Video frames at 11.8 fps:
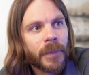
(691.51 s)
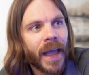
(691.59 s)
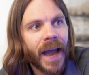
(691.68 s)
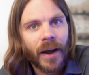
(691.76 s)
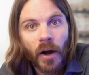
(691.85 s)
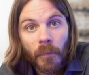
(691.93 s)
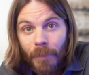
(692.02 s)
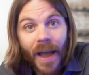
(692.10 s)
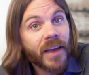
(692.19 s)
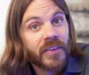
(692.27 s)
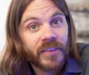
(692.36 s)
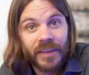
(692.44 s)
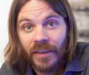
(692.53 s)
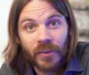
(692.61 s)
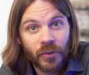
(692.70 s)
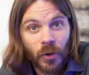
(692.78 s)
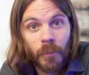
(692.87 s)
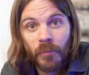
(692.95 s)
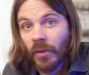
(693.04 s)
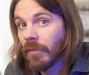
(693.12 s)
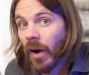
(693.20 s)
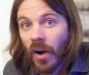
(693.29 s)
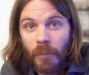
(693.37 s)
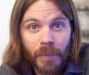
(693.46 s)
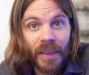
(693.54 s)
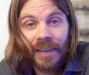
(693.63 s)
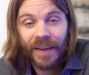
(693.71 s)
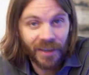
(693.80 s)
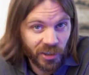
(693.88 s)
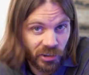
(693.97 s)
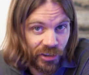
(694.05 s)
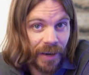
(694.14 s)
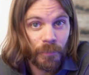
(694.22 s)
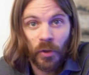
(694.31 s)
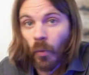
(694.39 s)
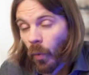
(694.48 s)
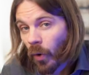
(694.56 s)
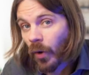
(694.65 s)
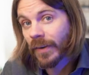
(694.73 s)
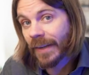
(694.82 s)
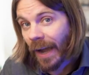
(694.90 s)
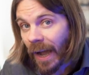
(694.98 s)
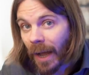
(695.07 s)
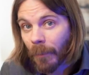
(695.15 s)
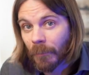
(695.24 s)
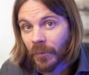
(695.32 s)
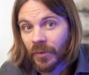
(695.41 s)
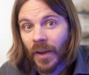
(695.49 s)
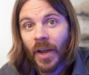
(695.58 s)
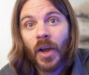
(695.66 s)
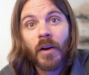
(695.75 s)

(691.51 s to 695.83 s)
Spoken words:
at our best in terms of our ability to shape the world, comes